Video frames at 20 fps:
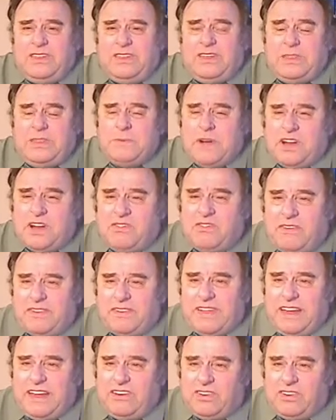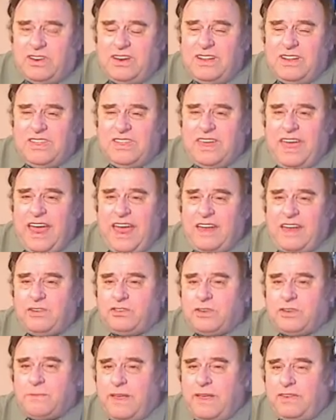In the book of Revelation, the
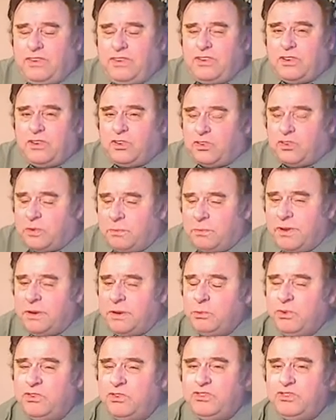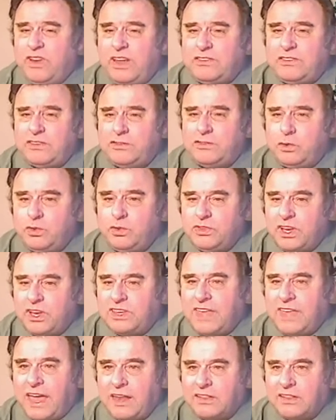angels are messengers, but it was Jesus who
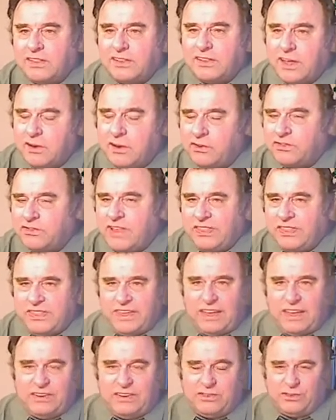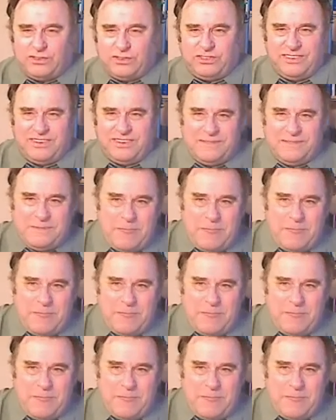dictated the letters, not the angels.